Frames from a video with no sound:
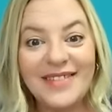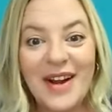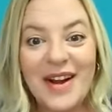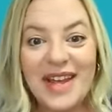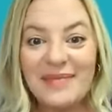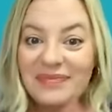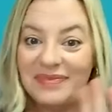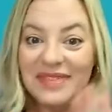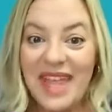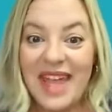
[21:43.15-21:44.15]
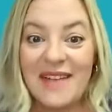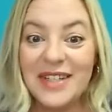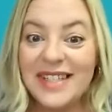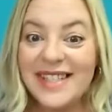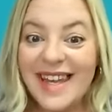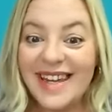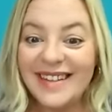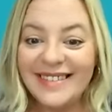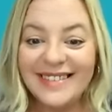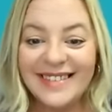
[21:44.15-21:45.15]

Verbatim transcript: All right. Have a good day.